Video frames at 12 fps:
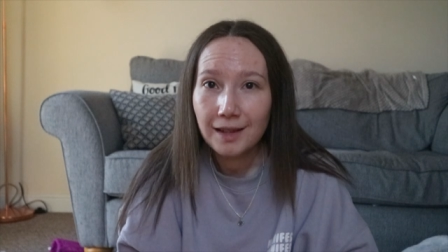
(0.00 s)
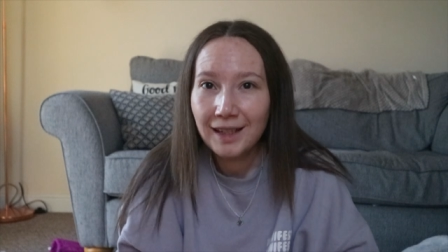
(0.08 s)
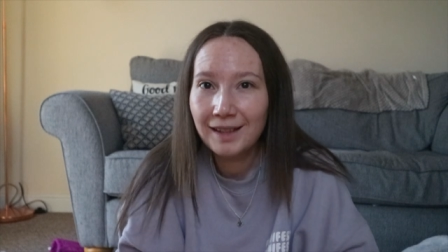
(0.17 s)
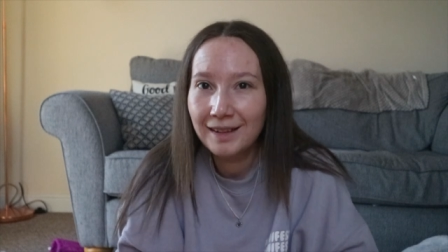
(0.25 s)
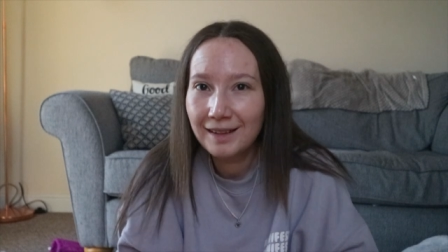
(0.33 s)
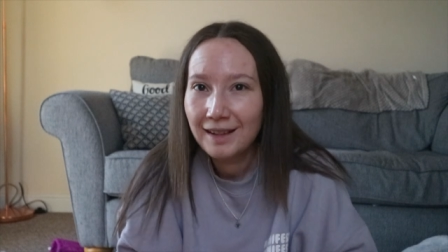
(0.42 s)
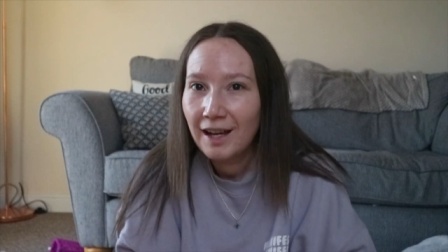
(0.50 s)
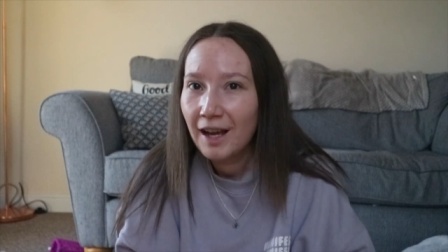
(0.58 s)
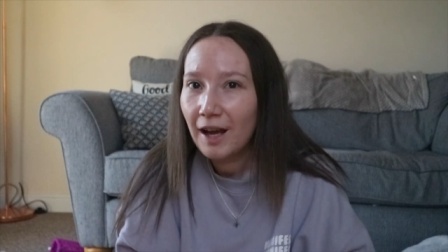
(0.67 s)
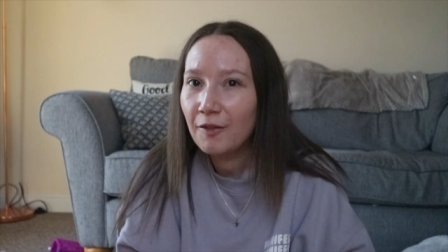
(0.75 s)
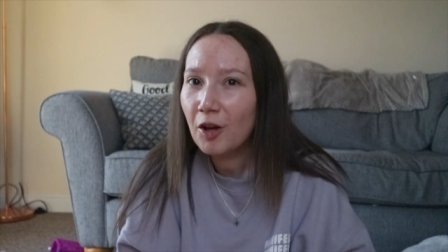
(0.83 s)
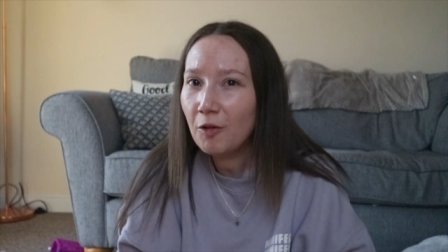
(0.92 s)

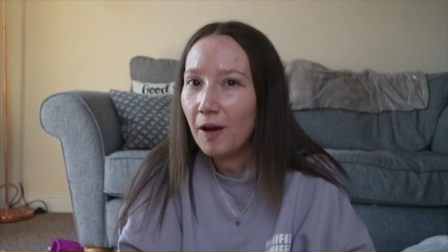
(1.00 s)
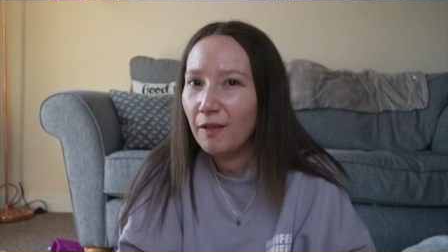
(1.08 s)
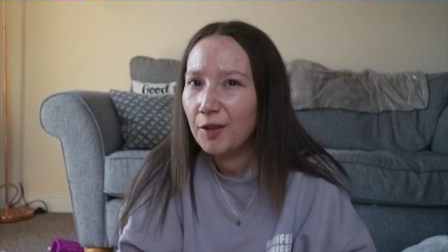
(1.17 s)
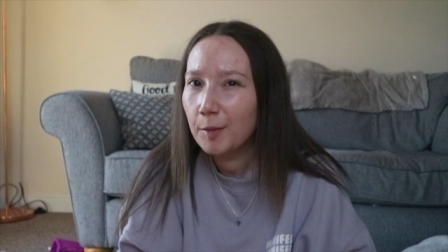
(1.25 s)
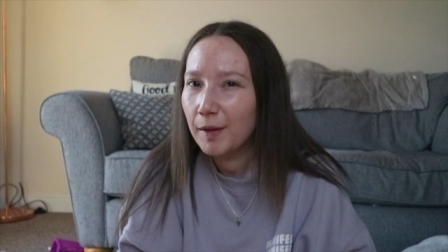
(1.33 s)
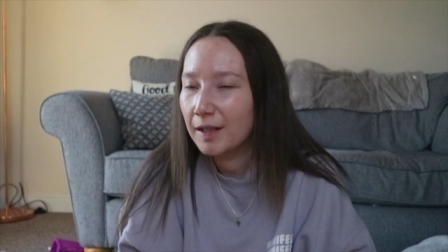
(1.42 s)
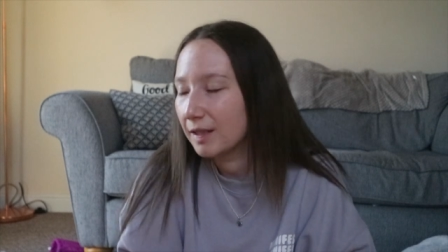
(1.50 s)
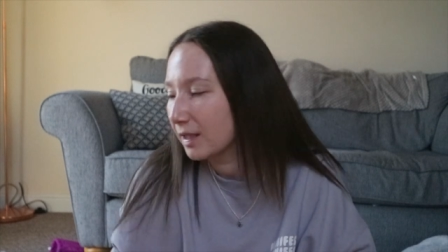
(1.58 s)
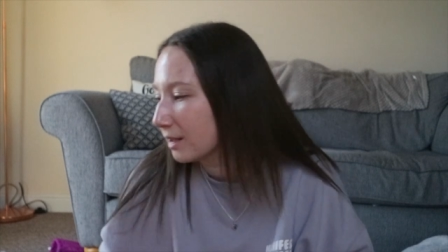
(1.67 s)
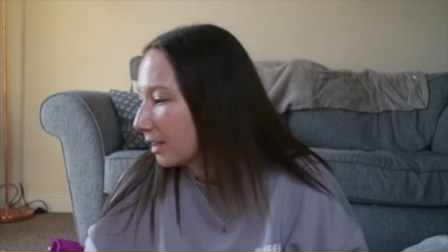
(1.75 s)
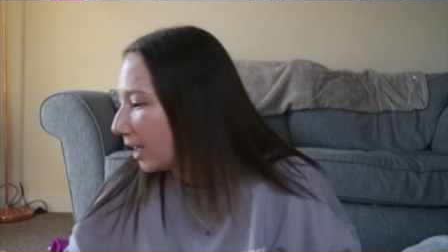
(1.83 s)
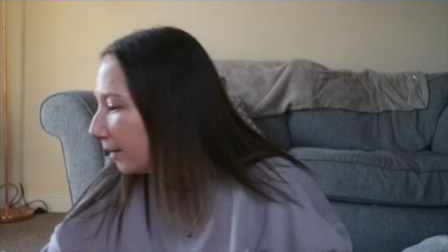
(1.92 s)
I've got quite a few bits
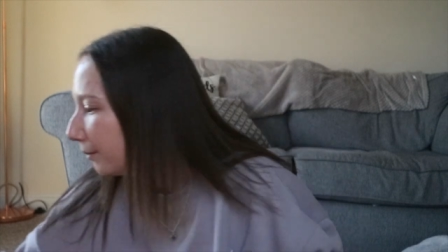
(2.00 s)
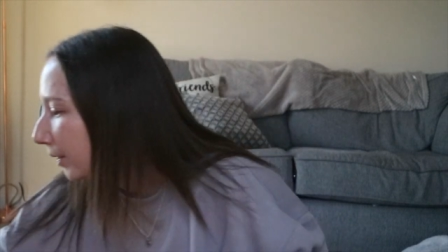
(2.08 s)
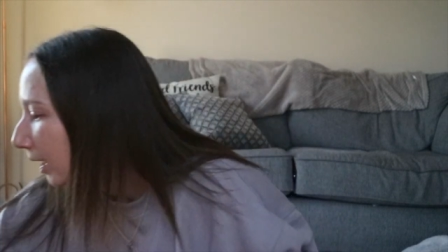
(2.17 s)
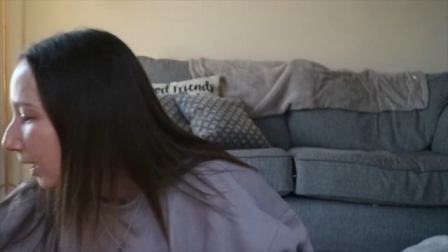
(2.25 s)
this time.